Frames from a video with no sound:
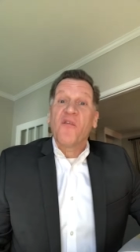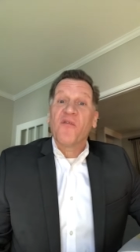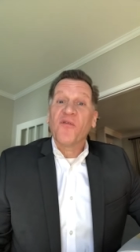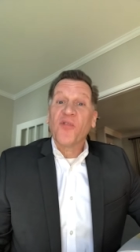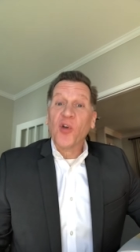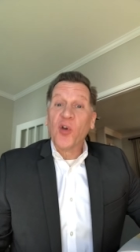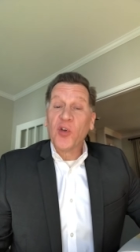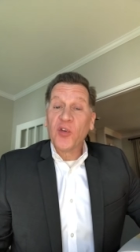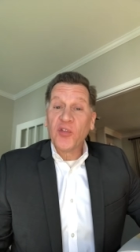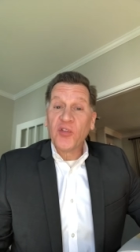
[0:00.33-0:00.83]

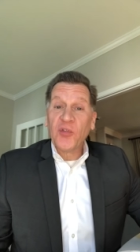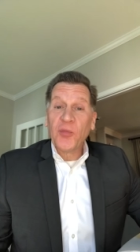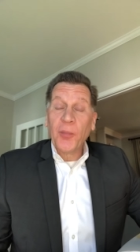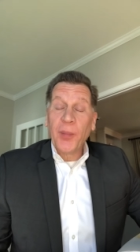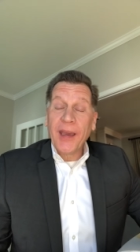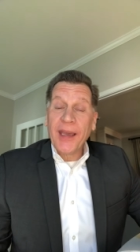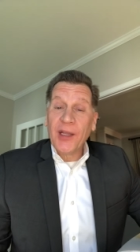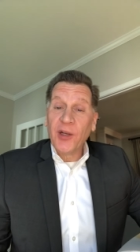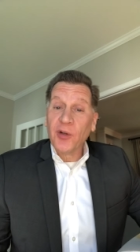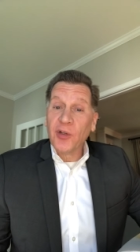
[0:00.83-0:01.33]
First
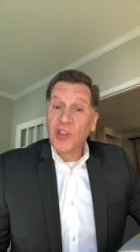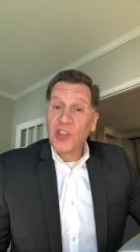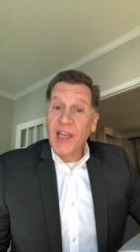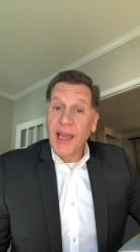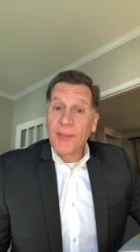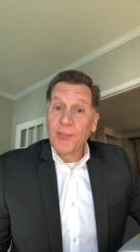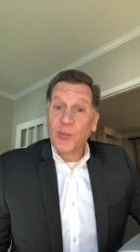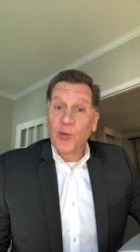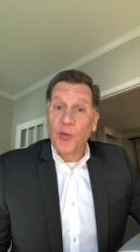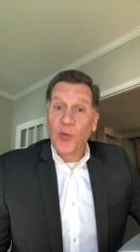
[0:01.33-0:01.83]
Peter
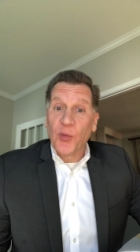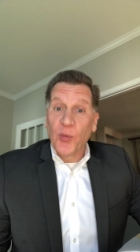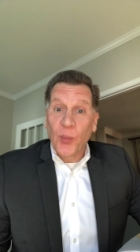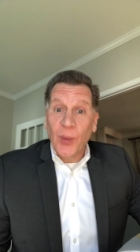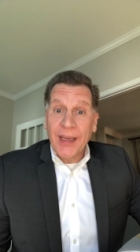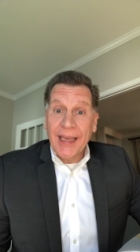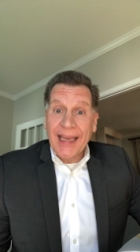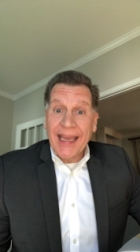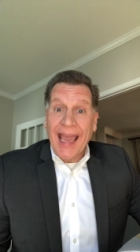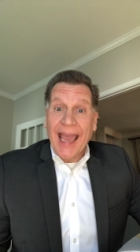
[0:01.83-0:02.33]
chapter
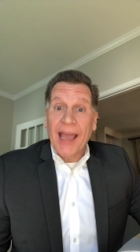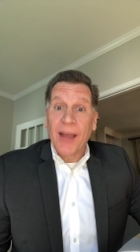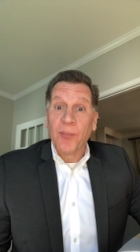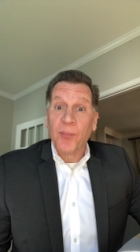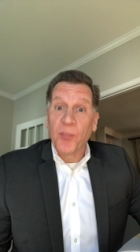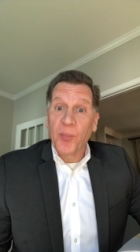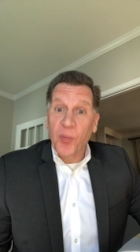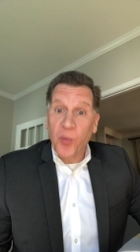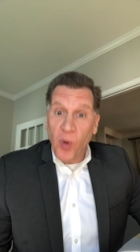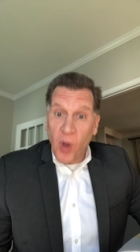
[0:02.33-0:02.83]
3
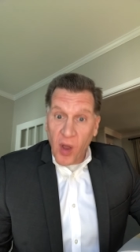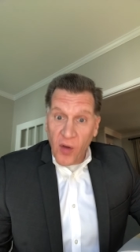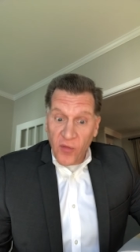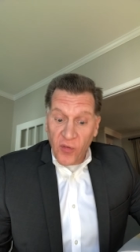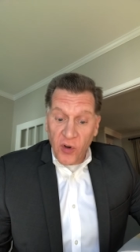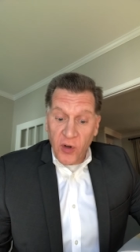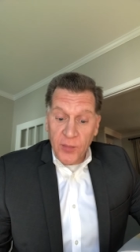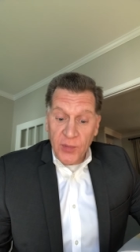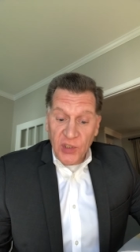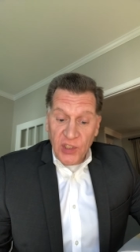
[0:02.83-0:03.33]
and
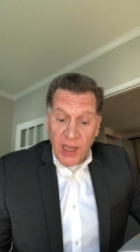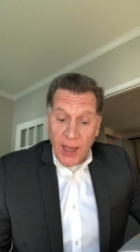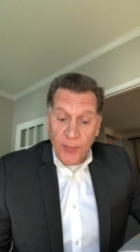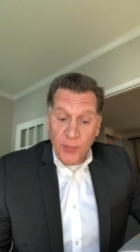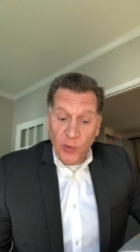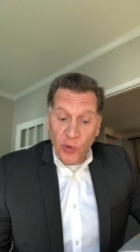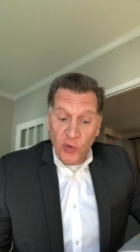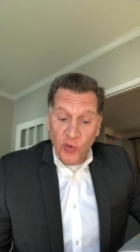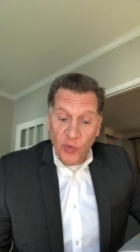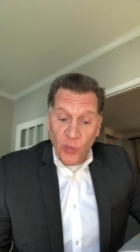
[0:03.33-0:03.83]
Proverbs
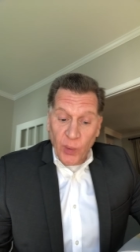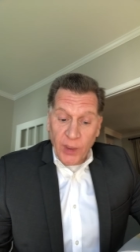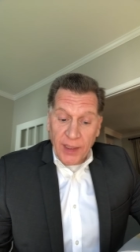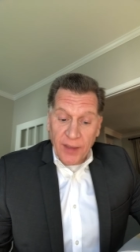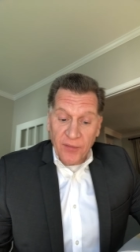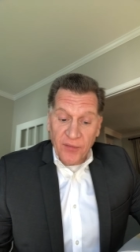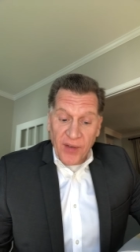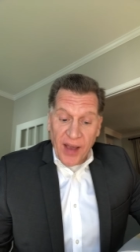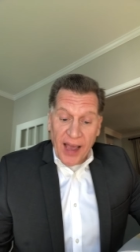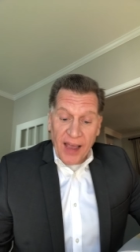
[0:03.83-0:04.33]
chapter
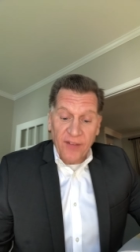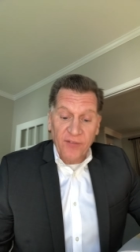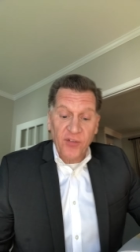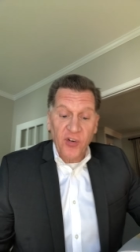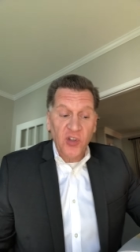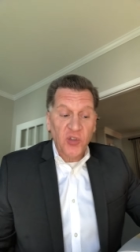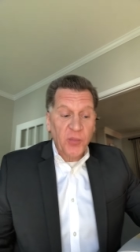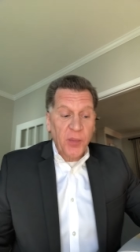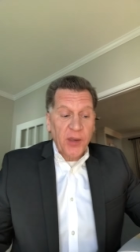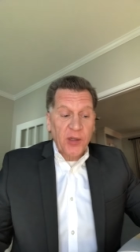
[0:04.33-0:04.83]
25.
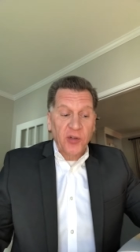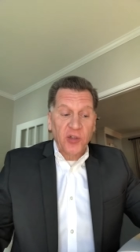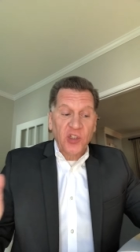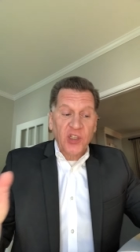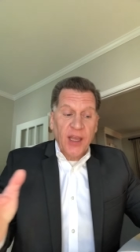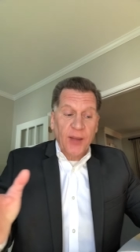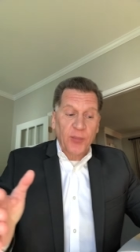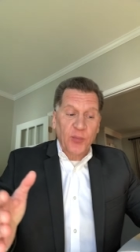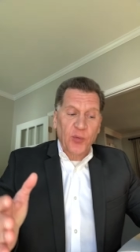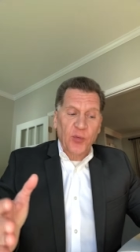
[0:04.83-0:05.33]
First Peter
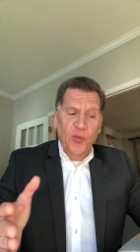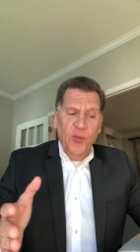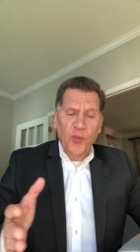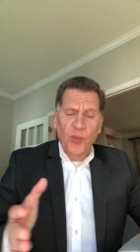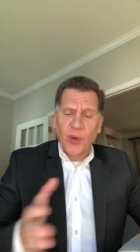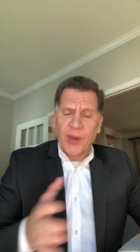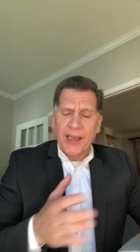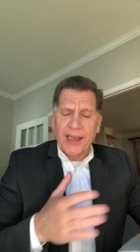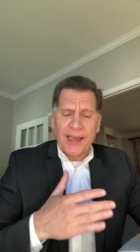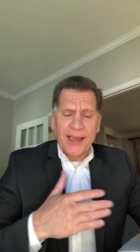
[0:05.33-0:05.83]
chapter
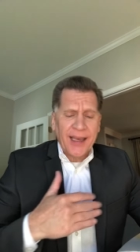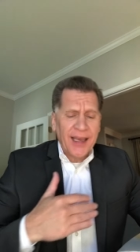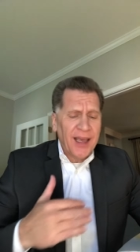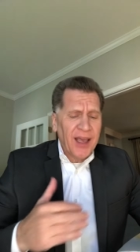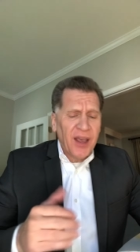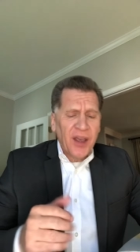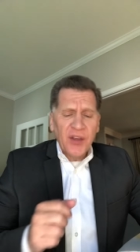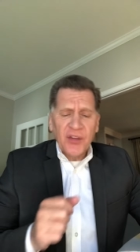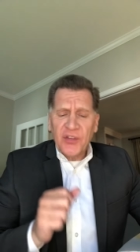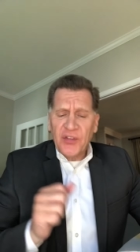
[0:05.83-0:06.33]
3,
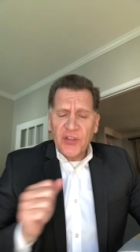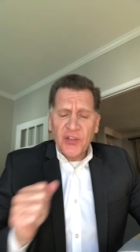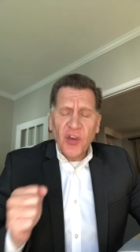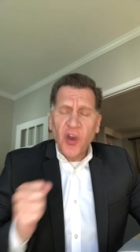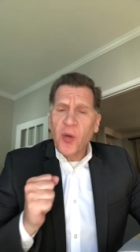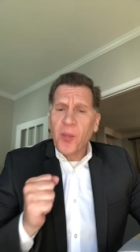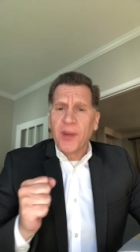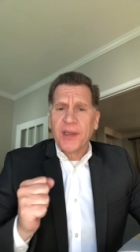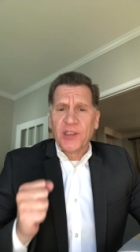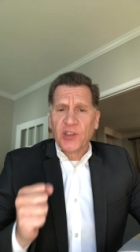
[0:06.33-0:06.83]

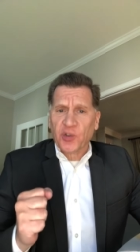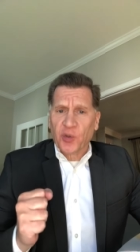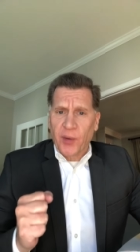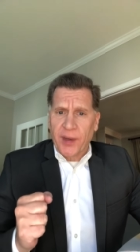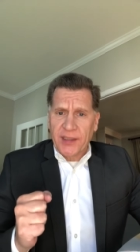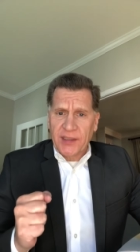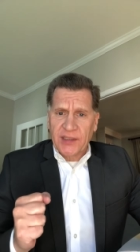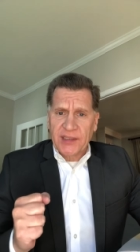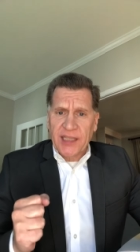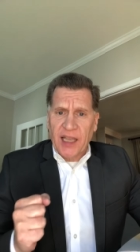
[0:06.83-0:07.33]
so much
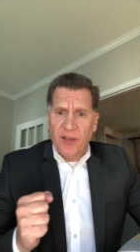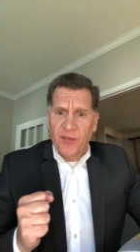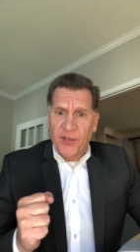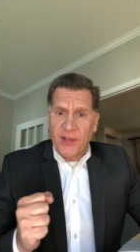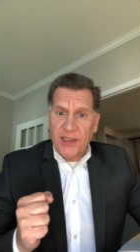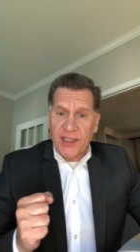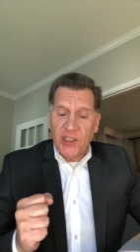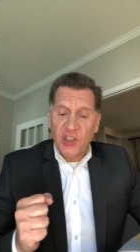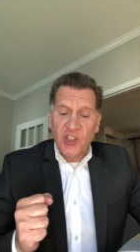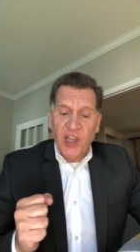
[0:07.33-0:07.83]
great stuff
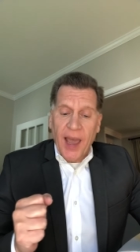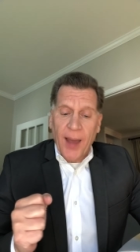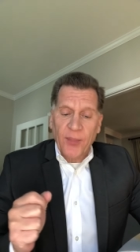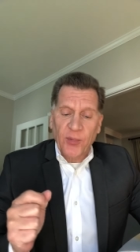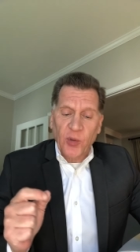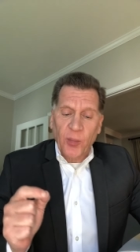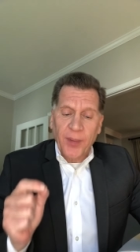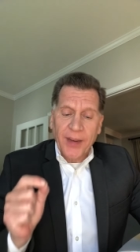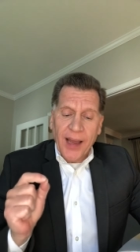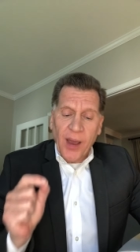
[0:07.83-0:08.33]
in this
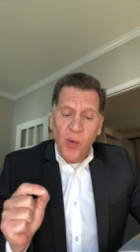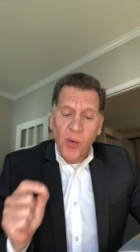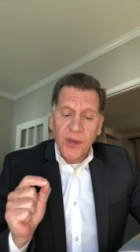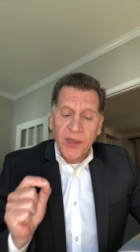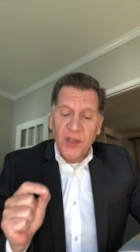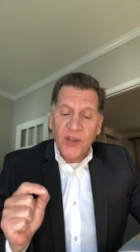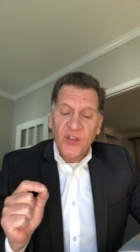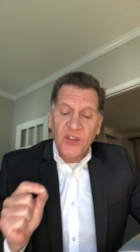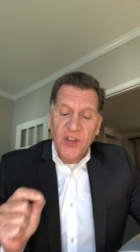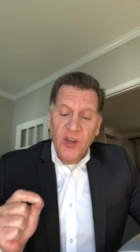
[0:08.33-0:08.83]
chapter, but I want
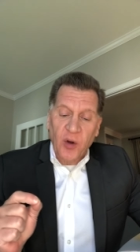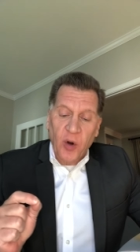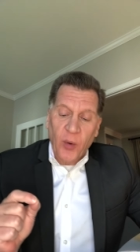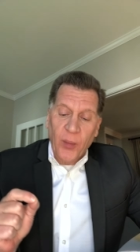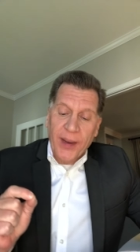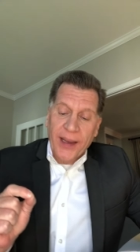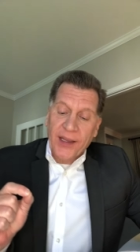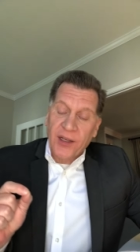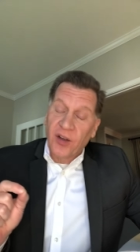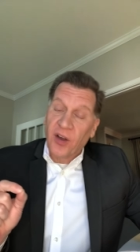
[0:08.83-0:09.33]
to
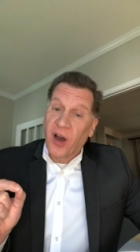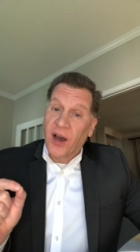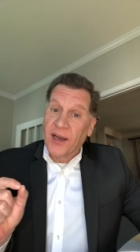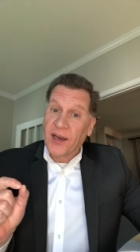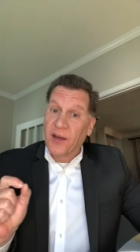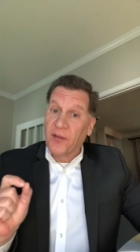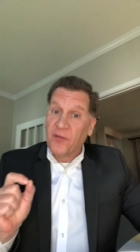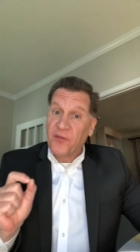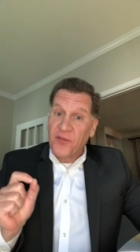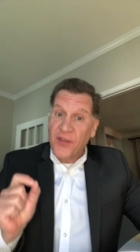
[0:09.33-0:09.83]
zero in on
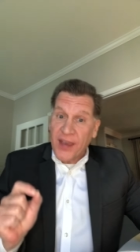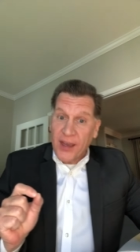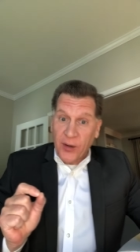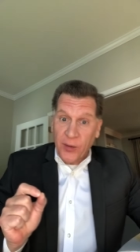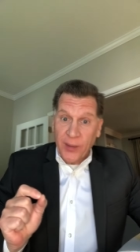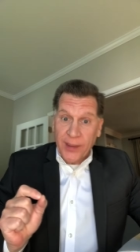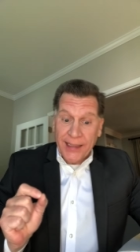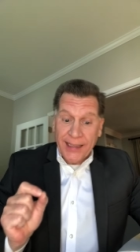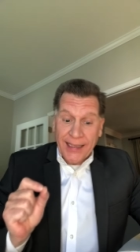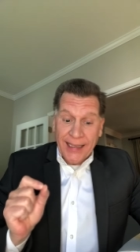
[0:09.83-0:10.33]
a
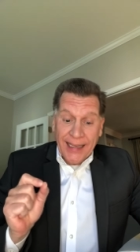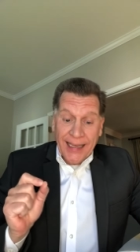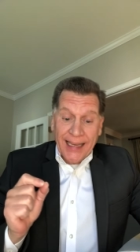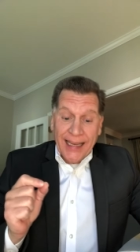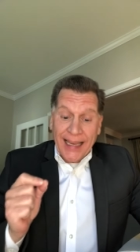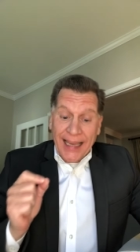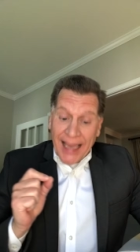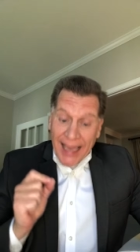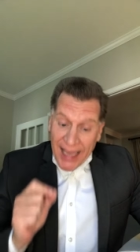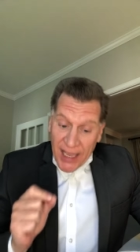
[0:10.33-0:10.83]
very
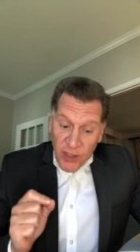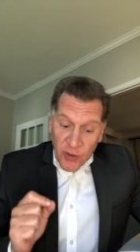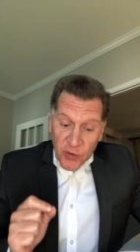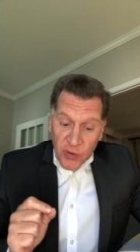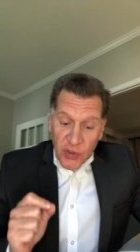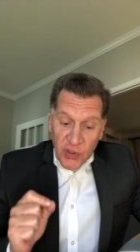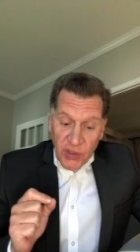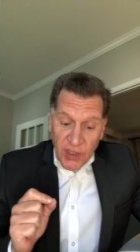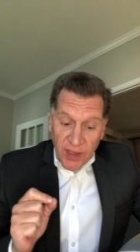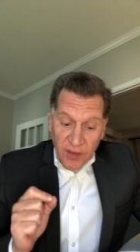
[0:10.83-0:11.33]

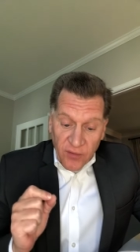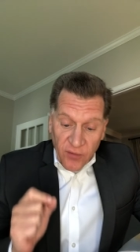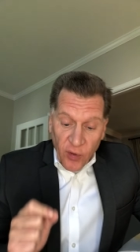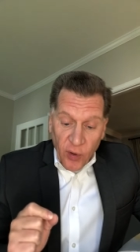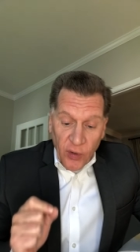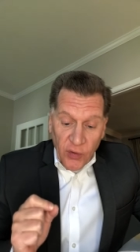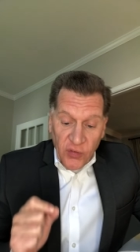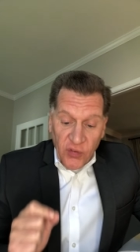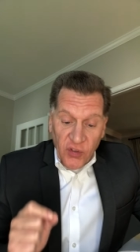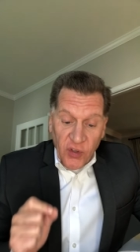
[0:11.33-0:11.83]
interesting
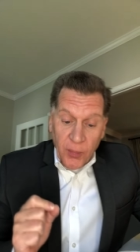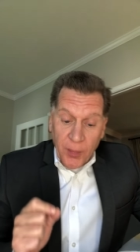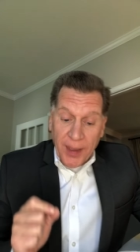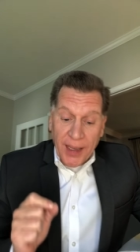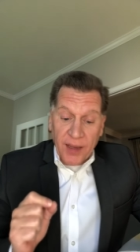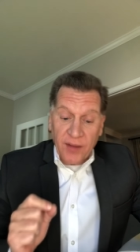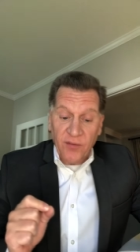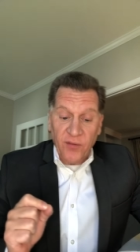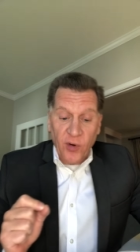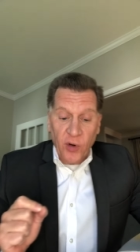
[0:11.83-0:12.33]
verse to
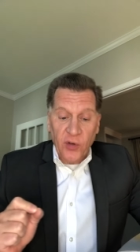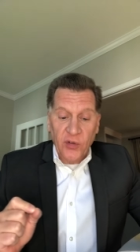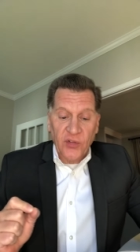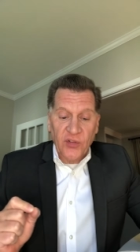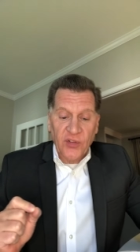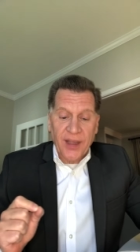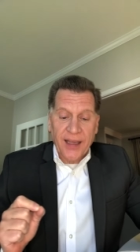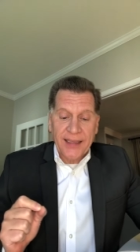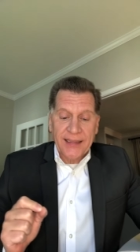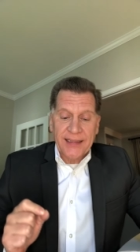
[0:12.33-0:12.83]
me in verse
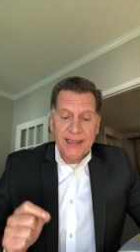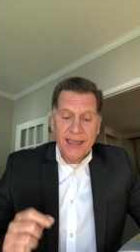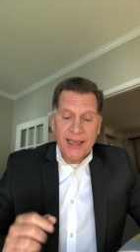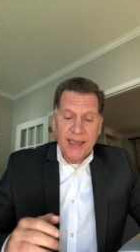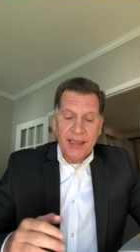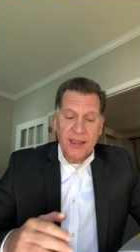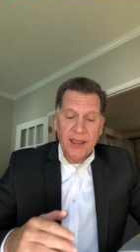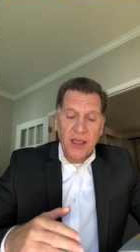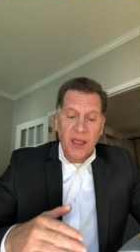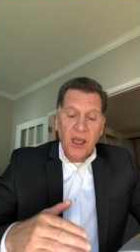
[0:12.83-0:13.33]

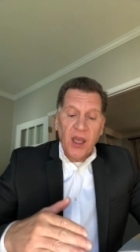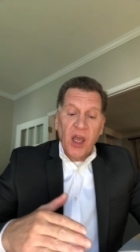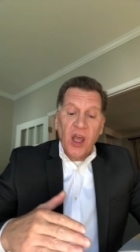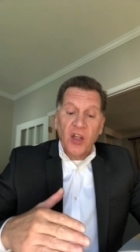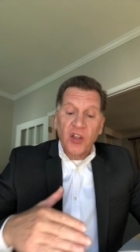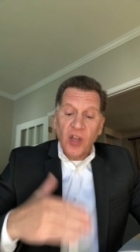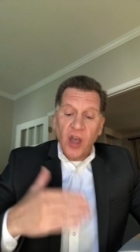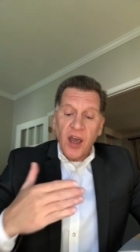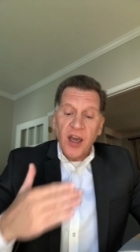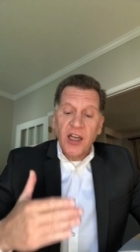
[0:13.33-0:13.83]
19,
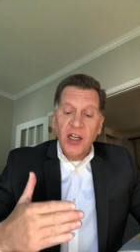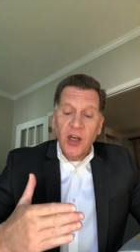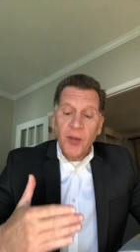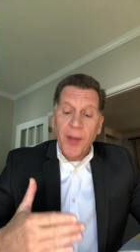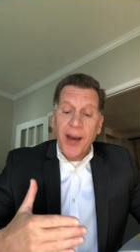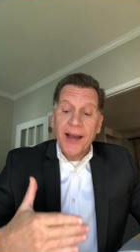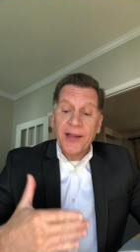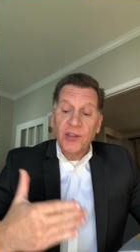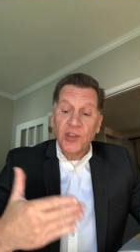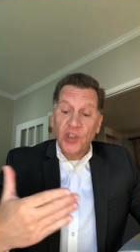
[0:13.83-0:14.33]
talking
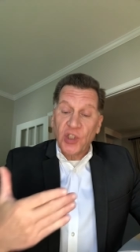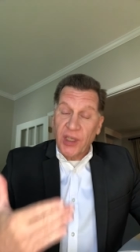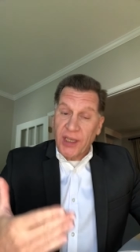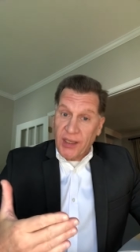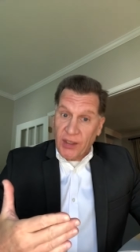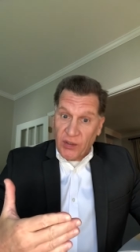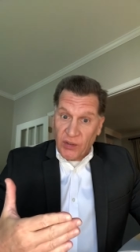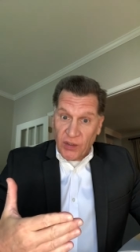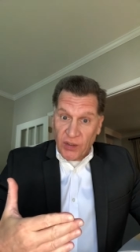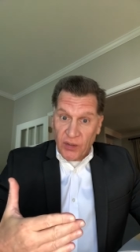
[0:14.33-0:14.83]
about
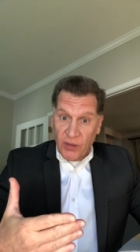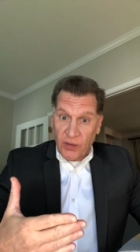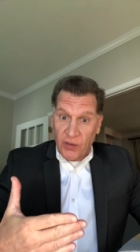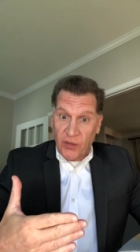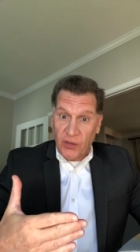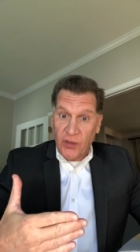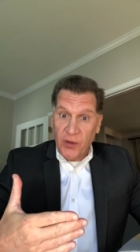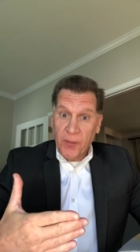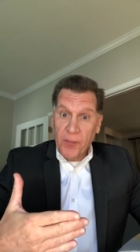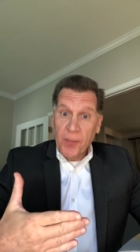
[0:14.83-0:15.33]

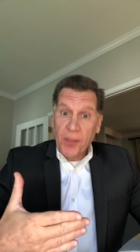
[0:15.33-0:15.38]
Jesus,